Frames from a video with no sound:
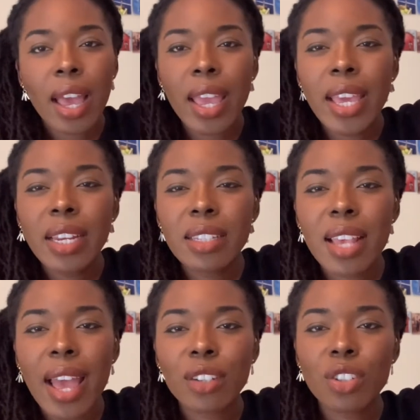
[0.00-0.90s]
It is
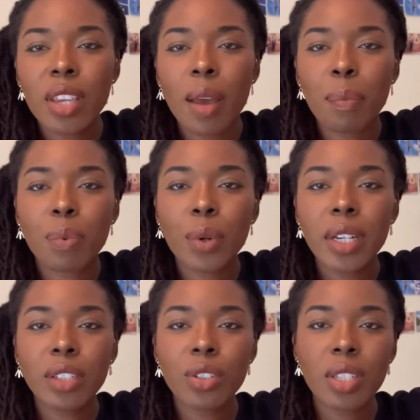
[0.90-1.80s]
actually a
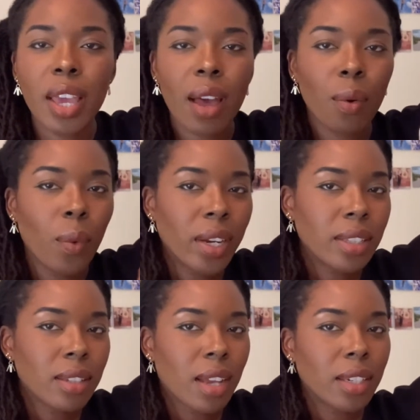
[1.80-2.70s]
pretty, you see how when
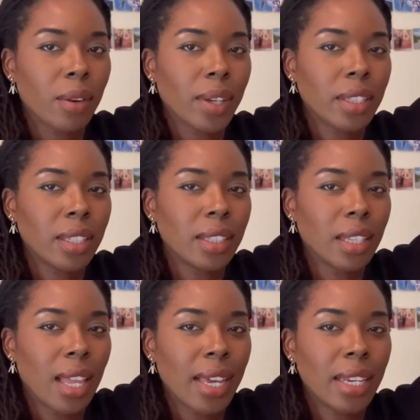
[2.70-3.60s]
it's not directly in the
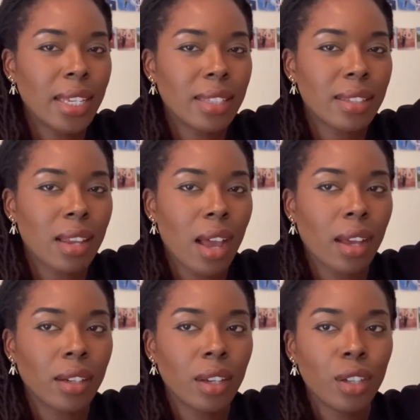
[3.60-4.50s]
light, it's
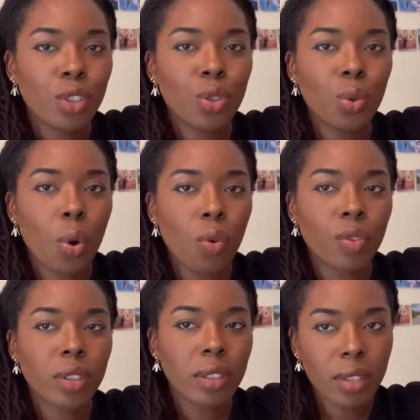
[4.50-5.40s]
not too
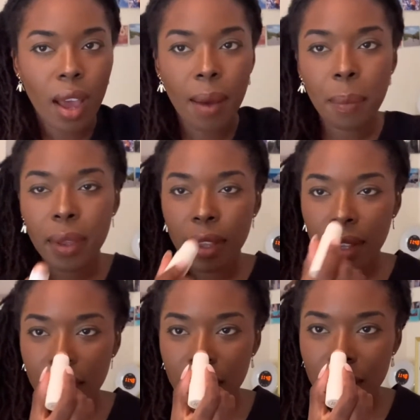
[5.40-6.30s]
over the top.
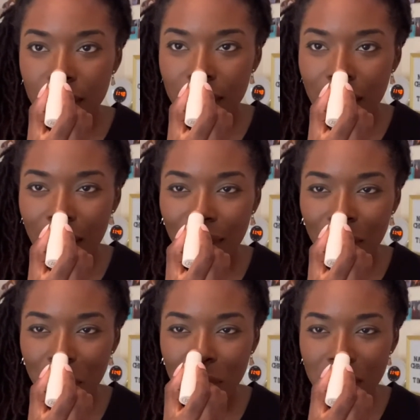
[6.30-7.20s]
I
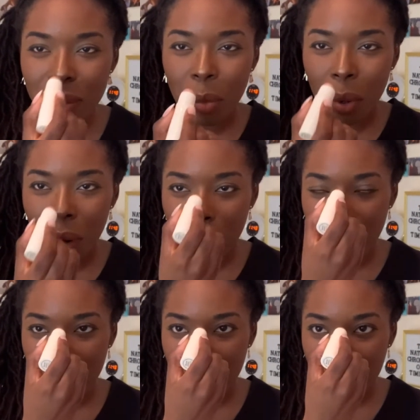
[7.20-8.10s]
even put some more on my
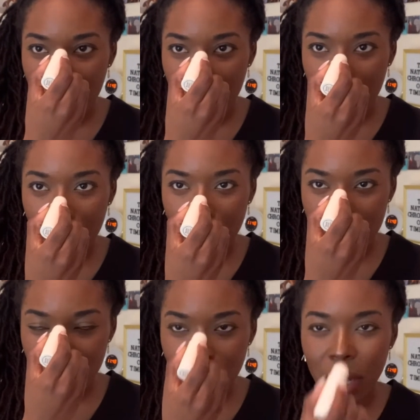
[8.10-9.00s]

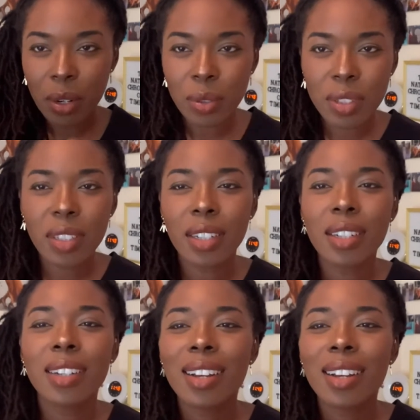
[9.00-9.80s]
bridge of my nose here.